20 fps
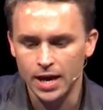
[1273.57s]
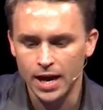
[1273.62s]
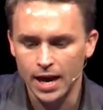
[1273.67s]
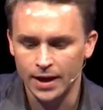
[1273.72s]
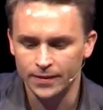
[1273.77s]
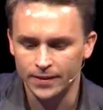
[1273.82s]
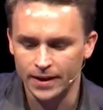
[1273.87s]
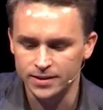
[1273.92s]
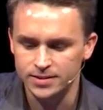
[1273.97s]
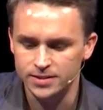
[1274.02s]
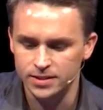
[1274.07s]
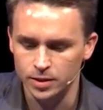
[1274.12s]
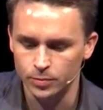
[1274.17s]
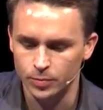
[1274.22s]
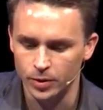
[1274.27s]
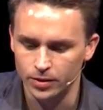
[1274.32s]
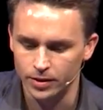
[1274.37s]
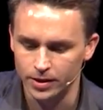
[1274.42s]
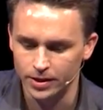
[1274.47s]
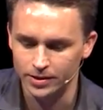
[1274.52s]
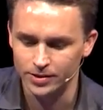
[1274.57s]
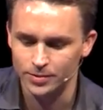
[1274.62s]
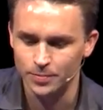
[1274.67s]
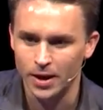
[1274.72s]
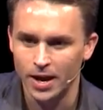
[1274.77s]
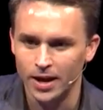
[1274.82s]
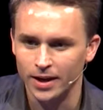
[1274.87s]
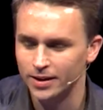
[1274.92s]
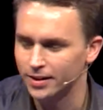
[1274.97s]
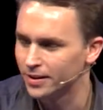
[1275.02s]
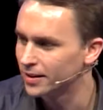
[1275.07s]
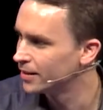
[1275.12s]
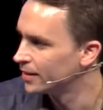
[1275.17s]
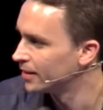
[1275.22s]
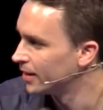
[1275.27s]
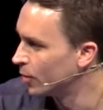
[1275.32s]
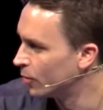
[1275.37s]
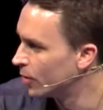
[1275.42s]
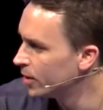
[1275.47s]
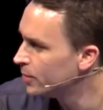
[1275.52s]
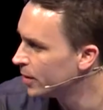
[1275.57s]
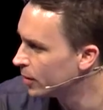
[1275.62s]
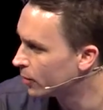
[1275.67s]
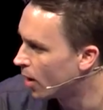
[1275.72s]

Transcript: and that's the ability to make, it would be